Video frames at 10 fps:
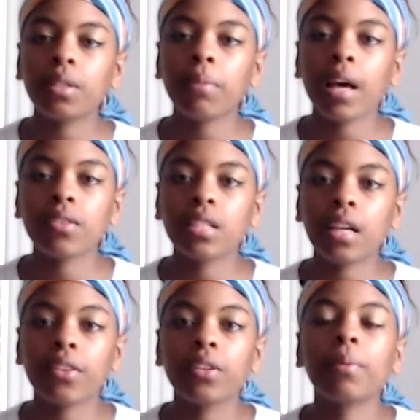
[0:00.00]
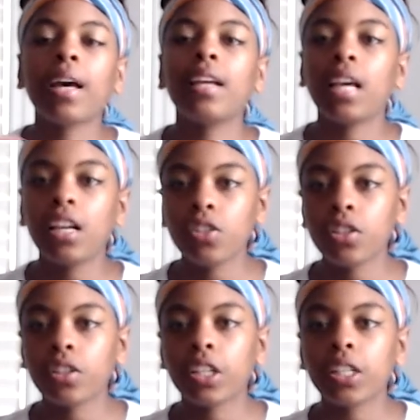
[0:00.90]
bound together by an
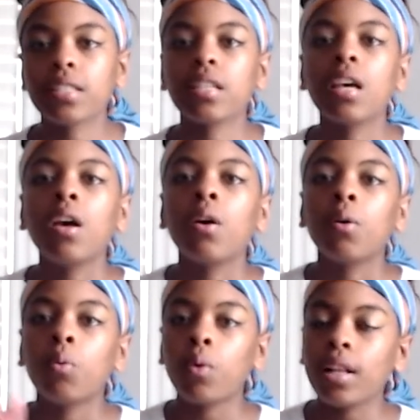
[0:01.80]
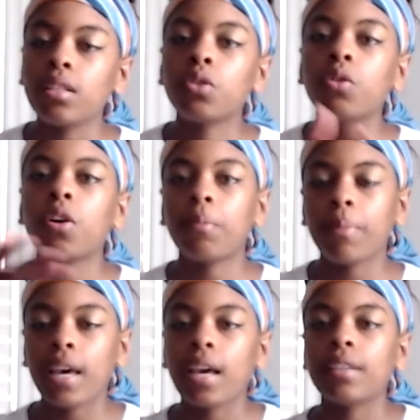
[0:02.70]
ancient curse, one to
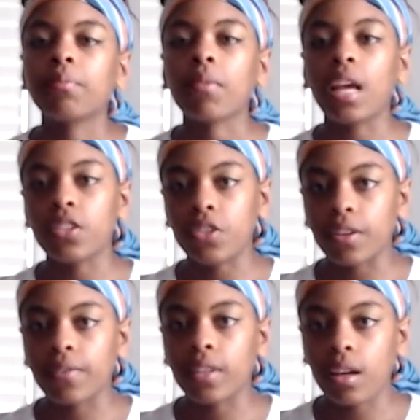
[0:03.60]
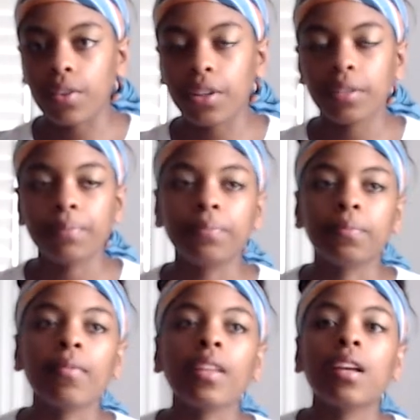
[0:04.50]
obey and serve the other.
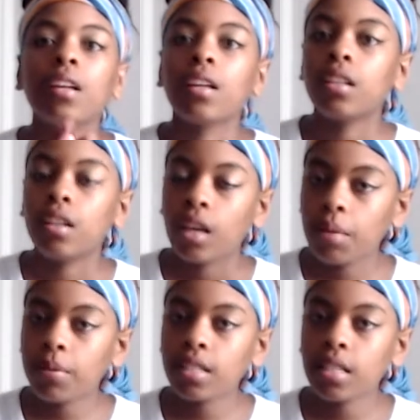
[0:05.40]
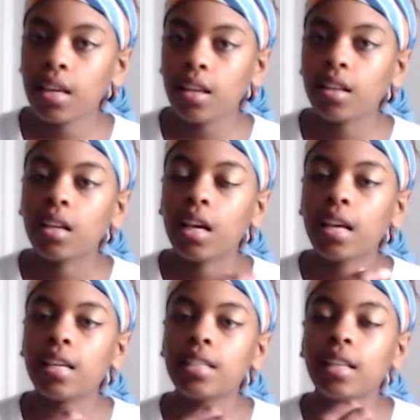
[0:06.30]
Immerton
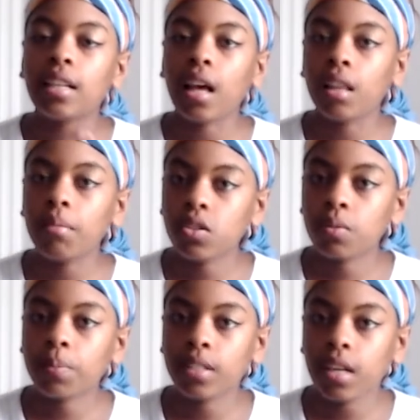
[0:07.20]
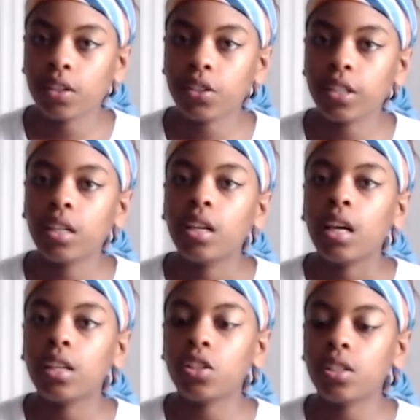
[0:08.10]
is an elemental protector,
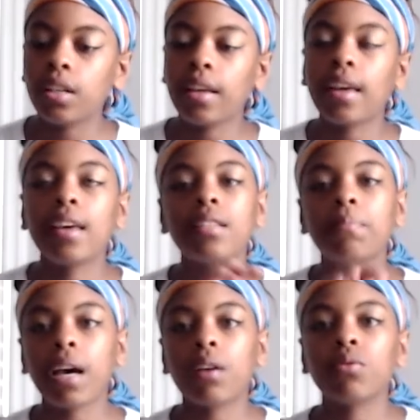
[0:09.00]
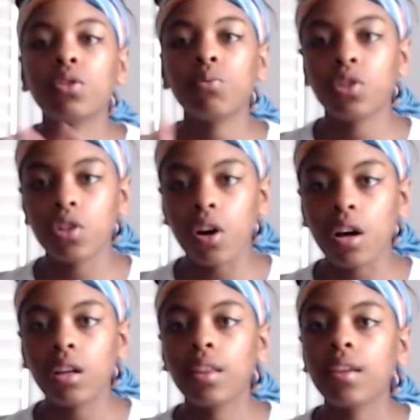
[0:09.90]
and she is bound to
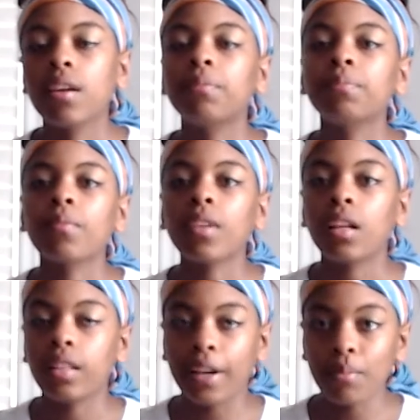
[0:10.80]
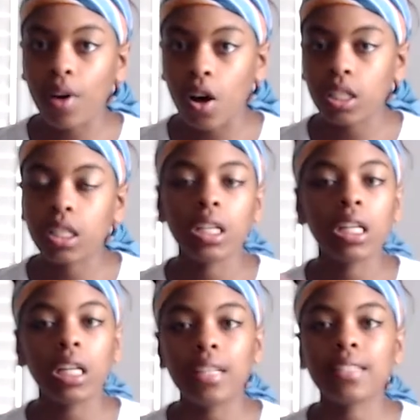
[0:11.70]
Shaw. Lairmont,
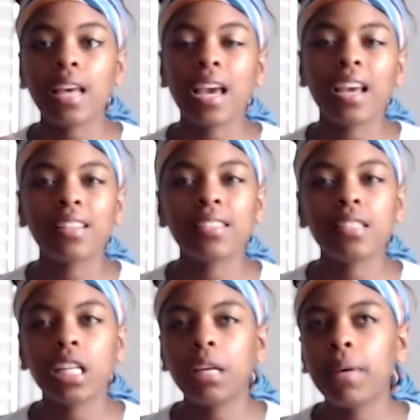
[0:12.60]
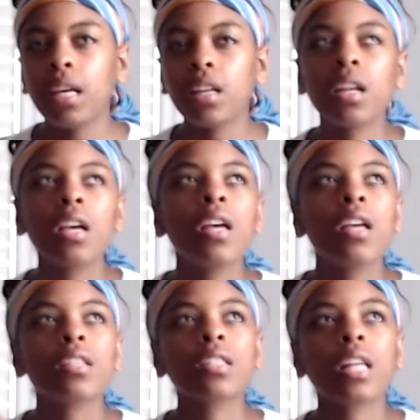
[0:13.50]
he's a demon
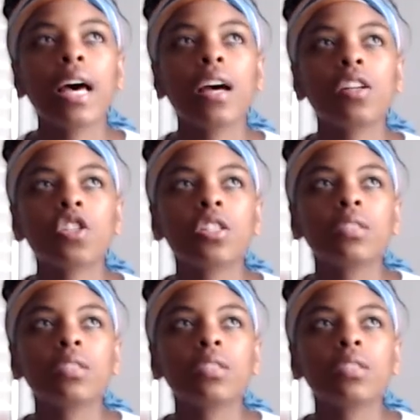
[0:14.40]
slash,